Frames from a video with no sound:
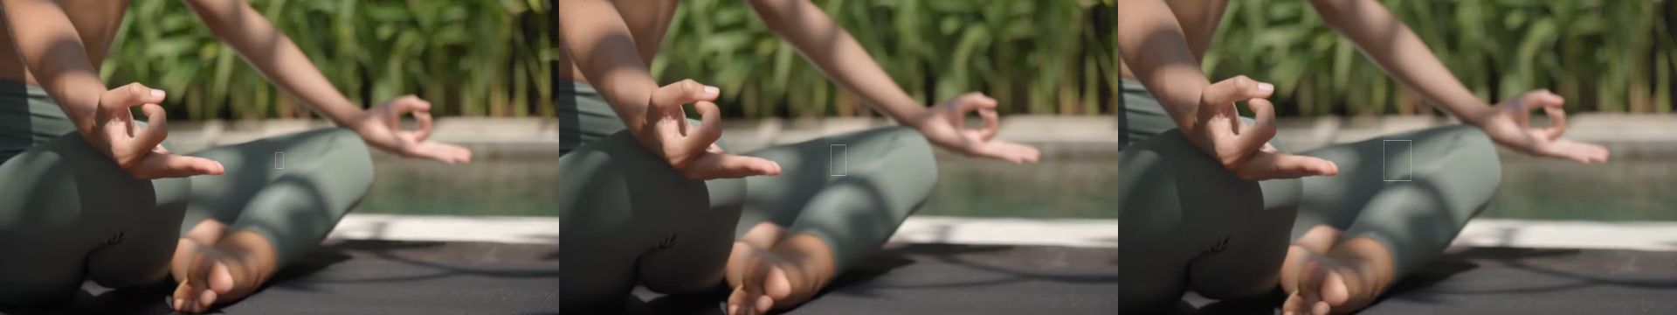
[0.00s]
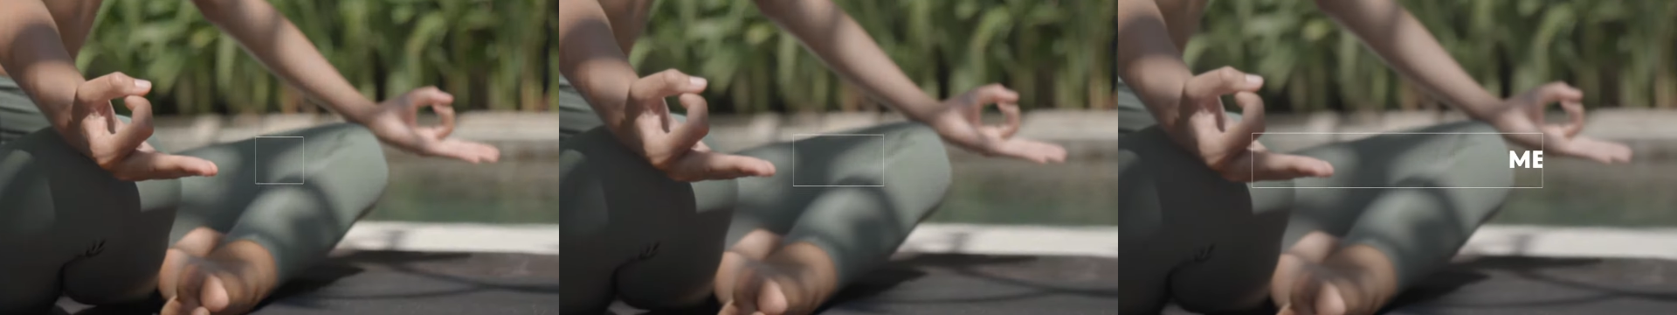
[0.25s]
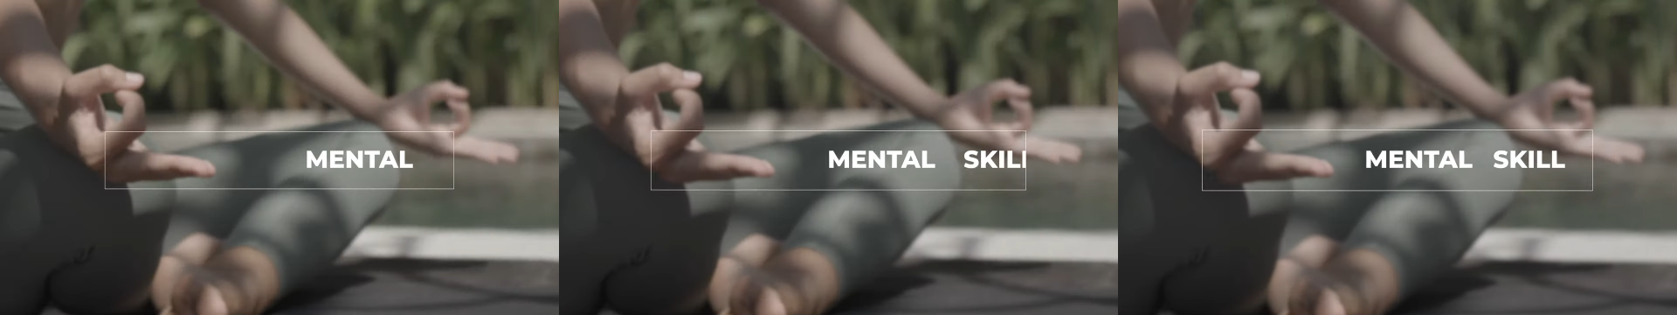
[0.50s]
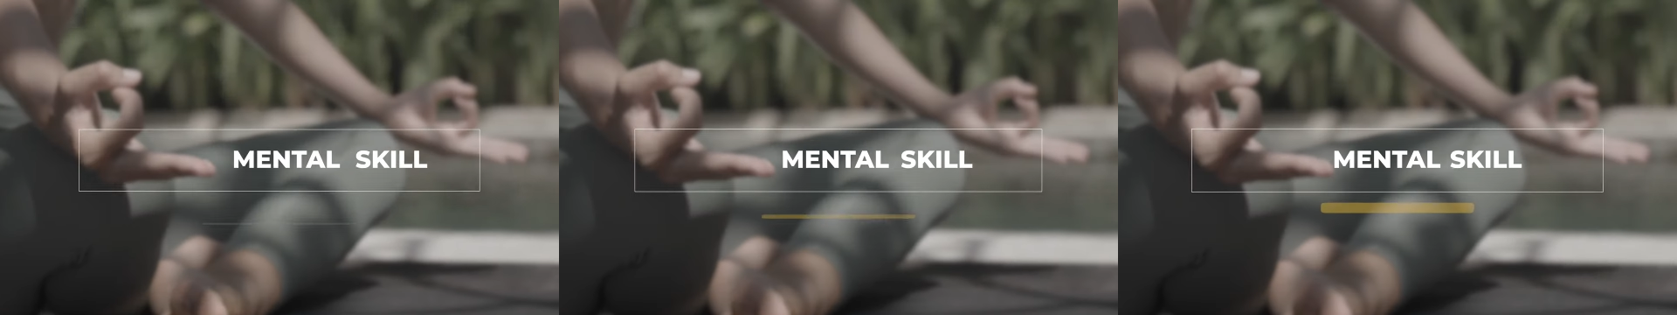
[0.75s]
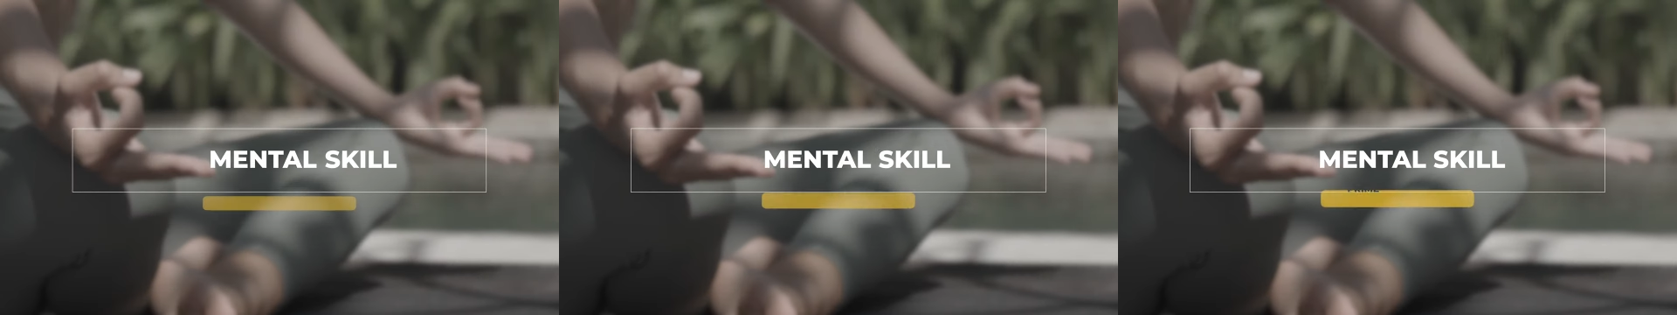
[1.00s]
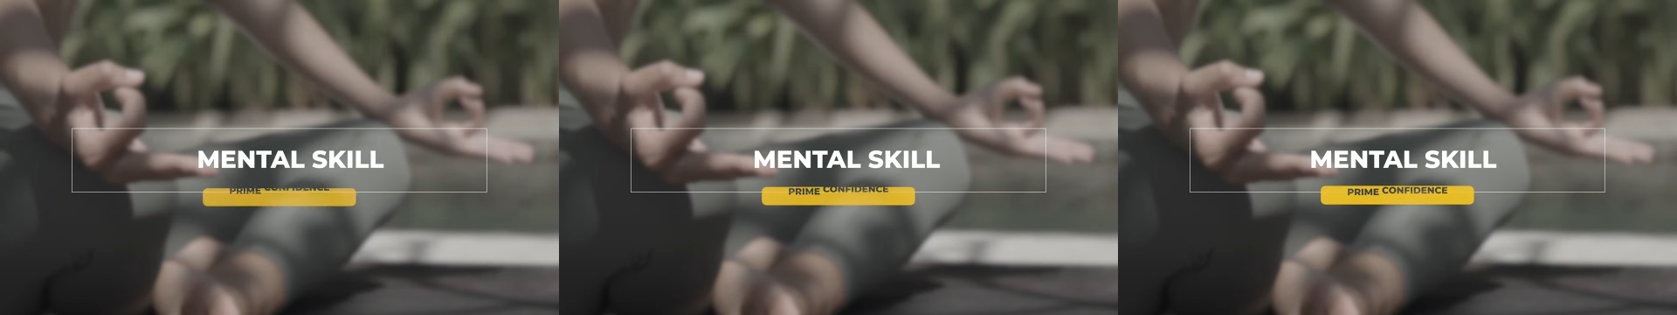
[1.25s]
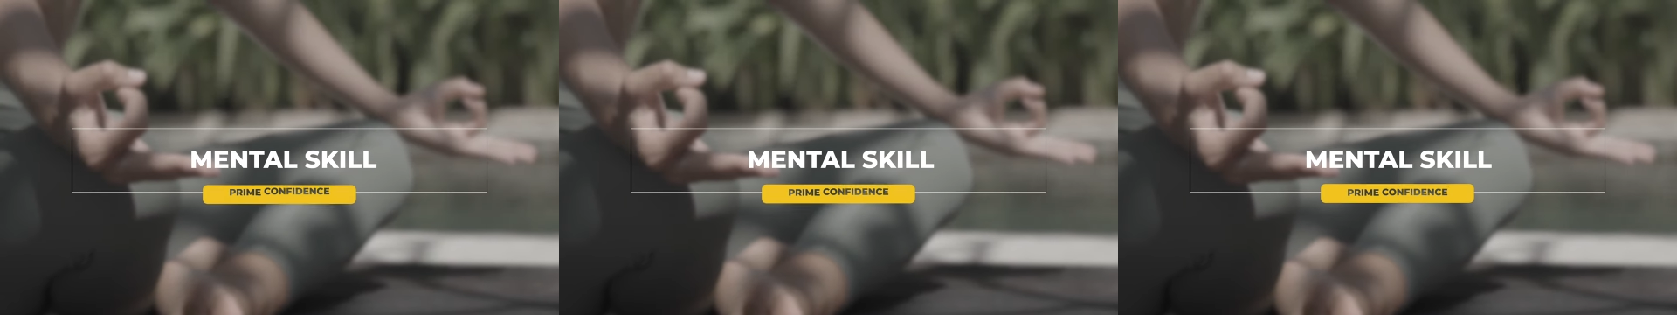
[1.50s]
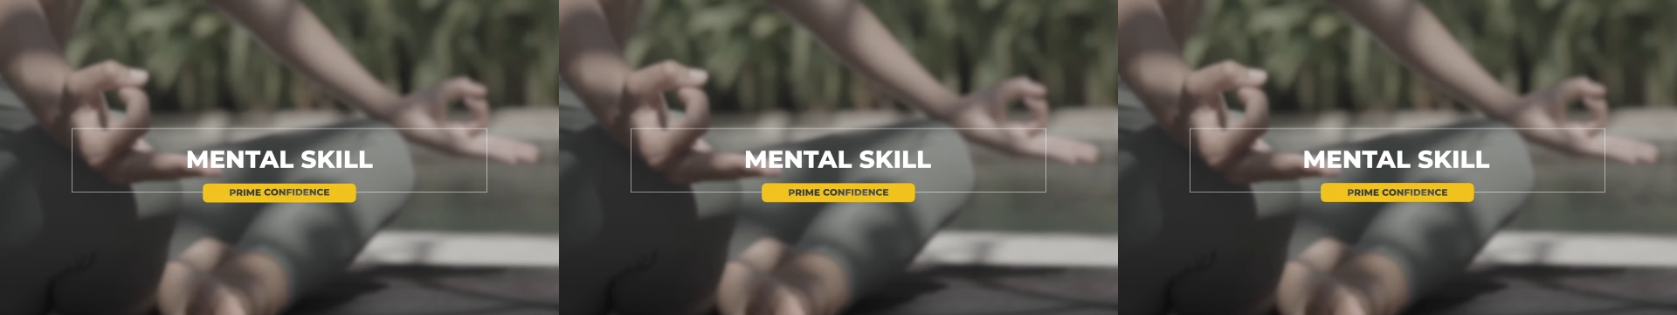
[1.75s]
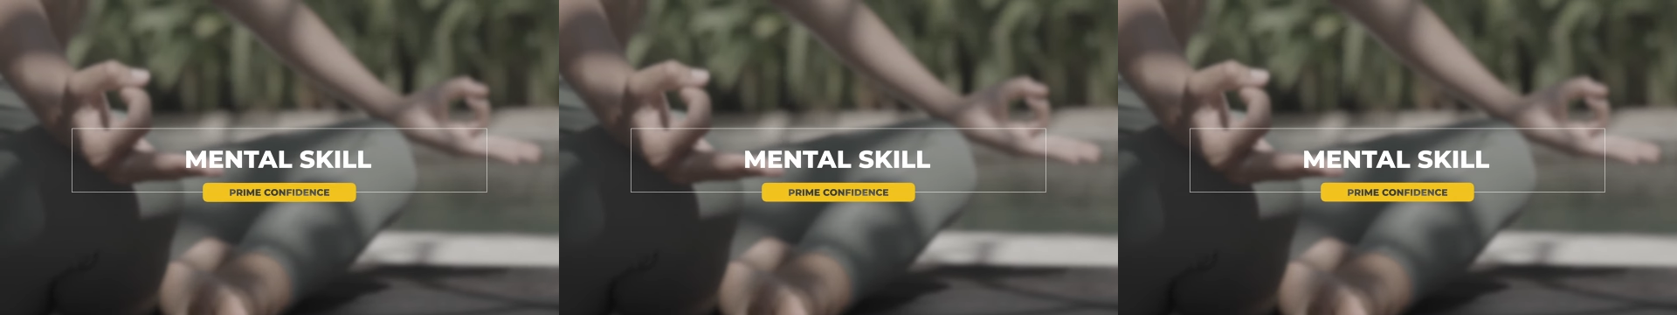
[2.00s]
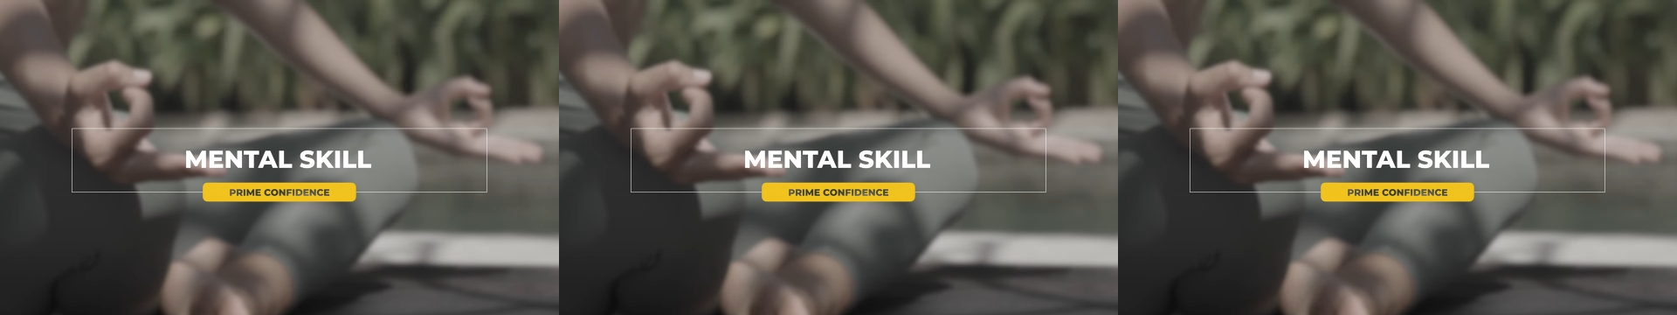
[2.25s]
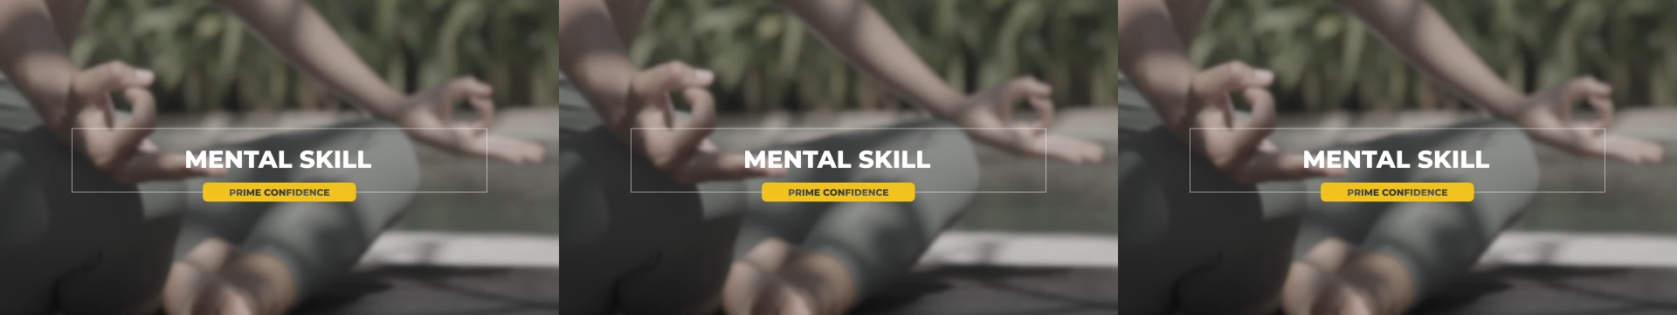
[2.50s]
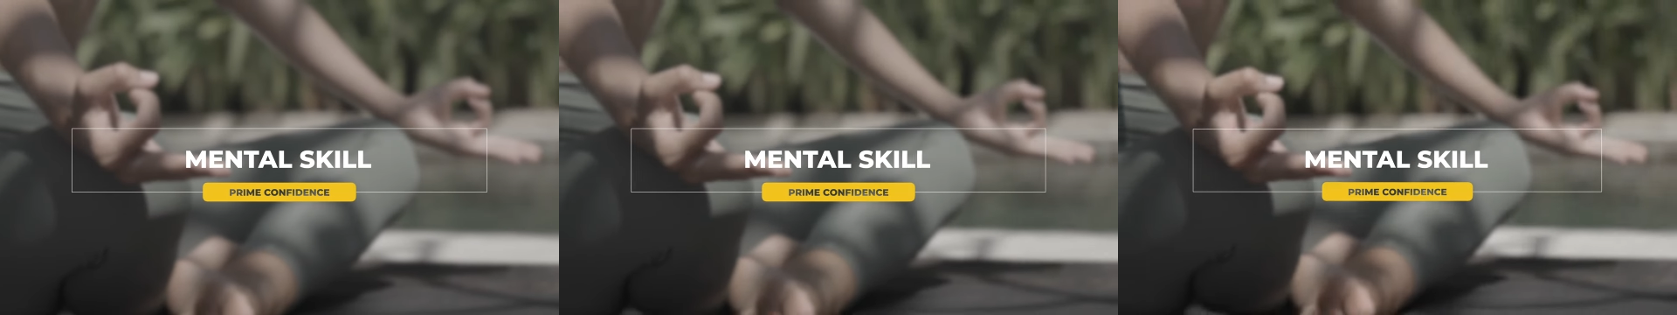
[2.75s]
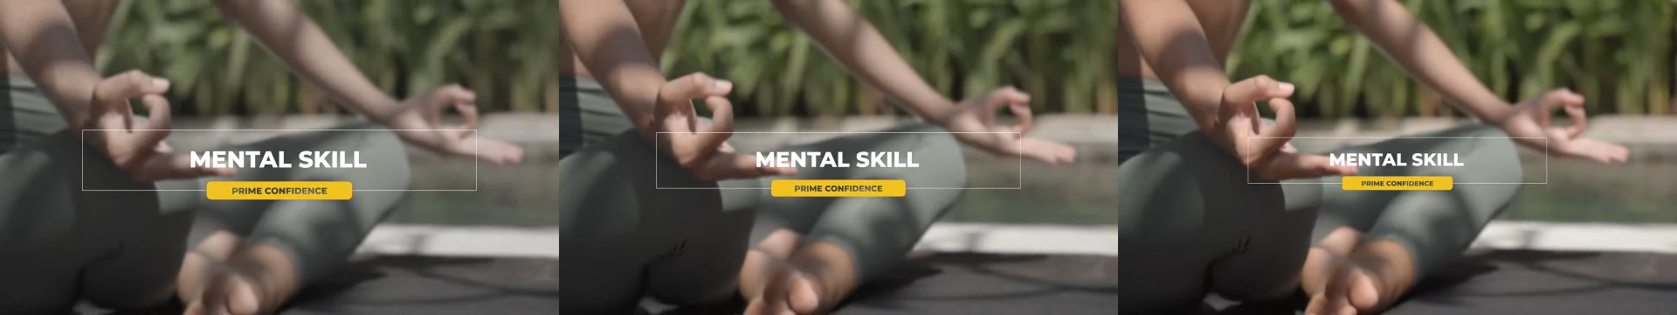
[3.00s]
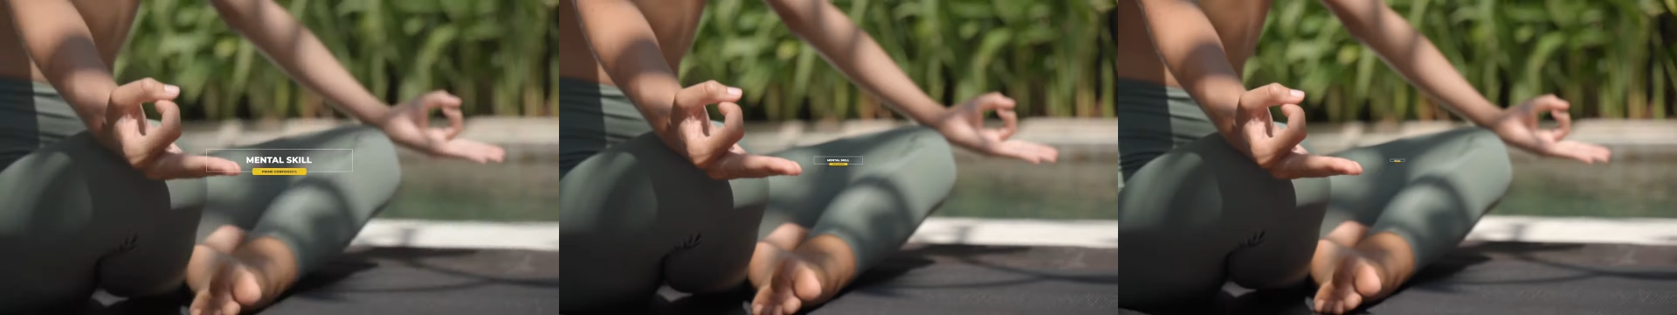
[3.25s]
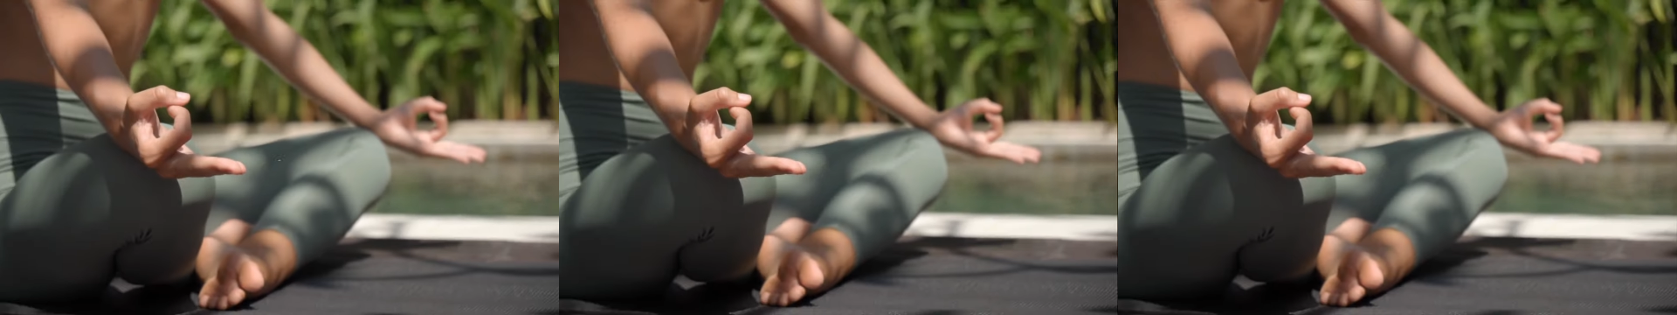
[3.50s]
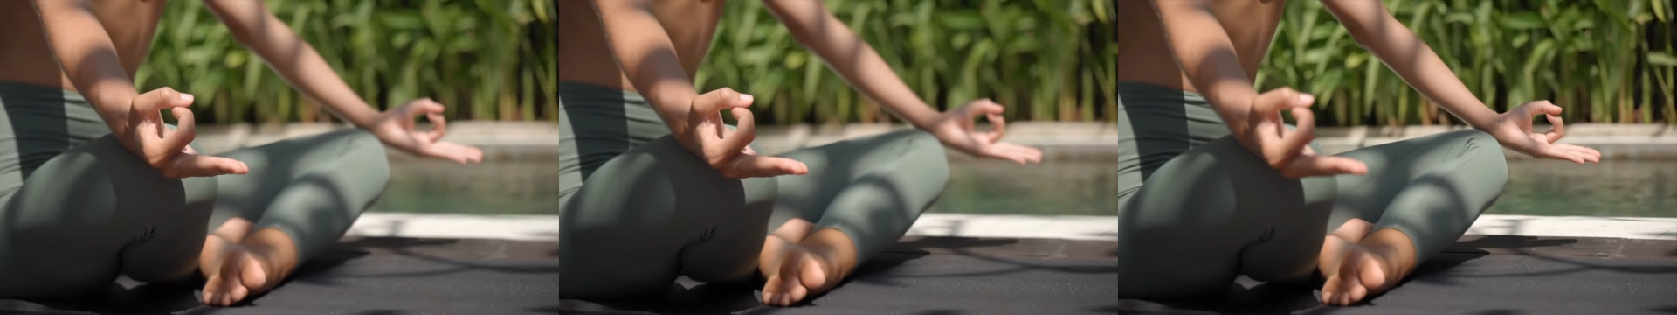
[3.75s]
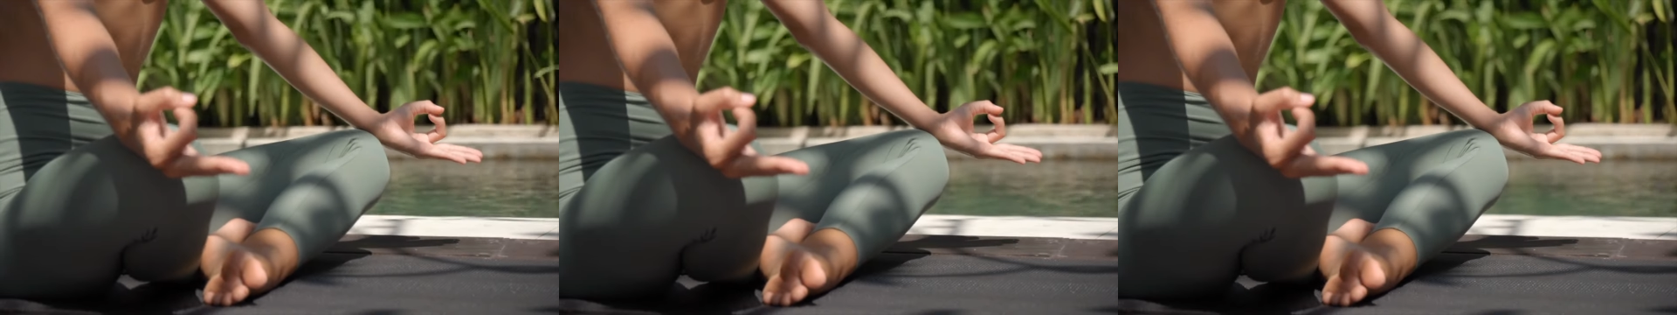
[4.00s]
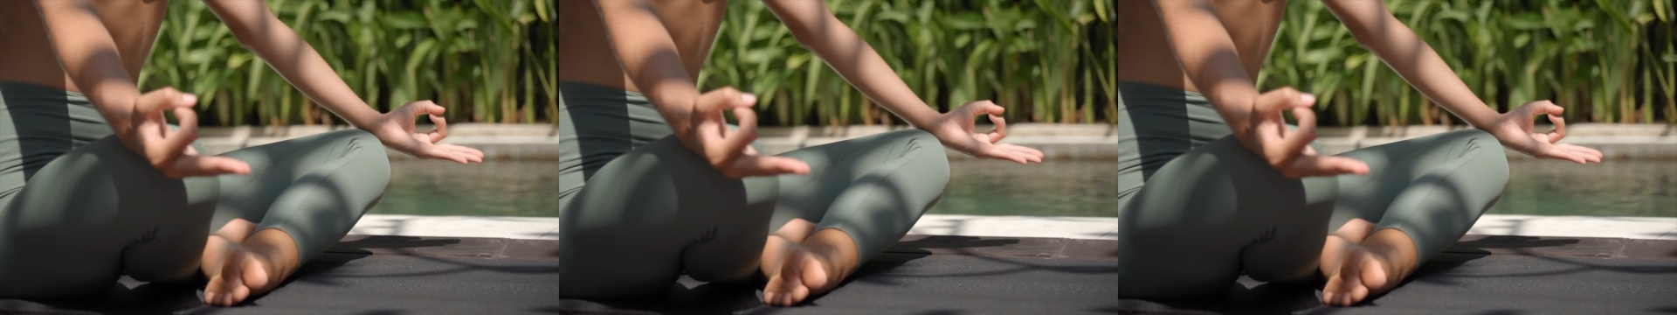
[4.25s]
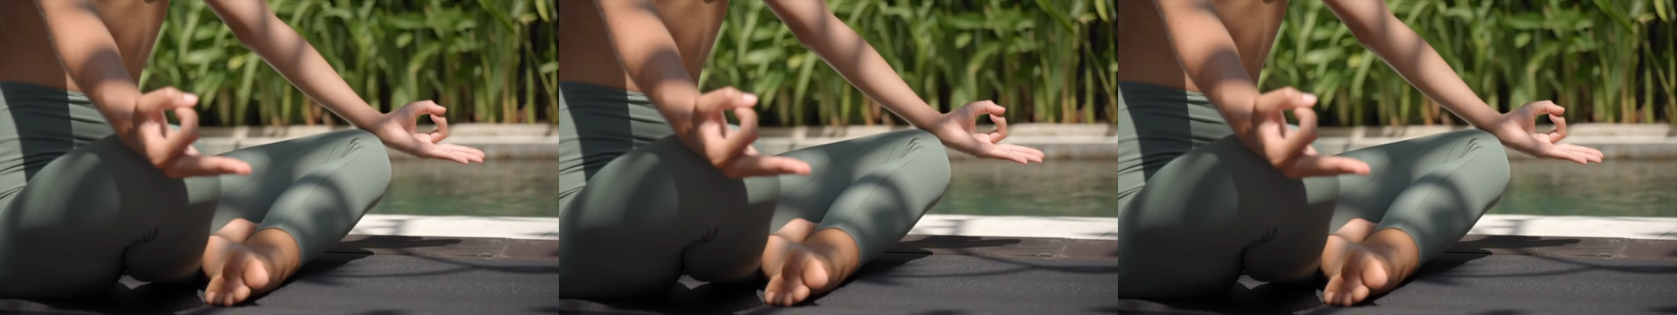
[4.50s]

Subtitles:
[unreadable: no face in view]